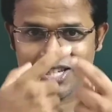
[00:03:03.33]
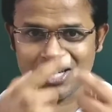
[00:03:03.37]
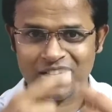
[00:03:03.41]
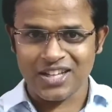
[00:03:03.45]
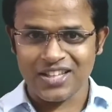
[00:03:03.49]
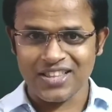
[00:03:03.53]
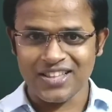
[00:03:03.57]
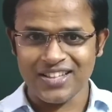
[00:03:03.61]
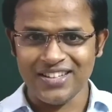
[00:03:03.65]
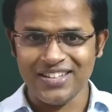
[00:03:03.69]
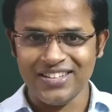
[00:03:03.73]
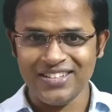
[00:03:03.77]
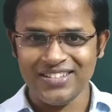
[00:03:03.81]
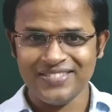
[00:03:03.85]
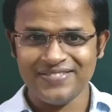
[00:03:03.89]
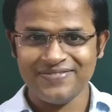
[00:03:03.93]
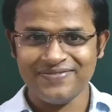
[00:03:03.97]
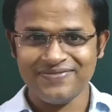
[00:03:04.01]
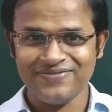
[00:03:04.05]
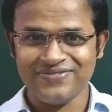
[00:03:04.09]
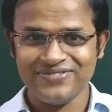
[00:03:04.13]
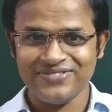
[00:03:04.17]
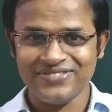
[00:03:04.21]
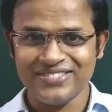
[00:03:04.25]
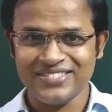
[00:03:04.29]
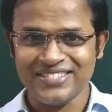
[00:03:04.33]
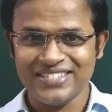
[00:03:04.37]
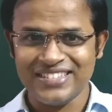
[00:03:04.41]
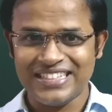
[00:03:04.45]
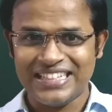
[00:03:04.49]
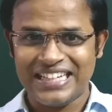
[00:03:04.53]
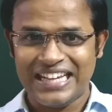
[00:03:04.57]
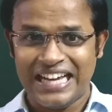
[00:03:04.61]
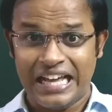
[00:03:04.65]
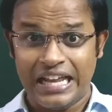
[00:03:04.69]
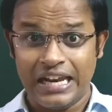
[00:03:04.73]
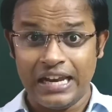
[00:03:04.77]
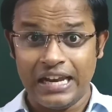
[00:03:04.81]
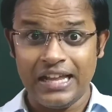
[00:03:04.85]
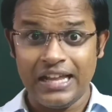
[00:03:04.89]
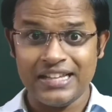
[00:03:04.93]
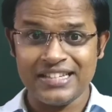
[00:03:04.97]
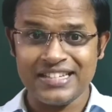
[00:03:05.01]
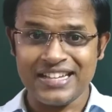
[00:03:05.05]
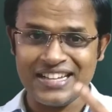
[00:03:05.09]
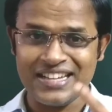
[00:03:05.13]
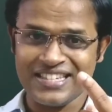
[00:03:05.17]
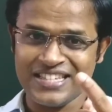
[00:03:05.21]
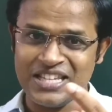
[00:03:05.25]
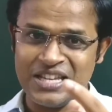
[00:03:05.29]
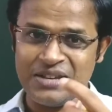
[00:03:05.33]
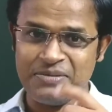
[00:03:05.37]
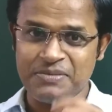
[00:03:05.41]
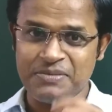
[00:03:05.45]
other unless I see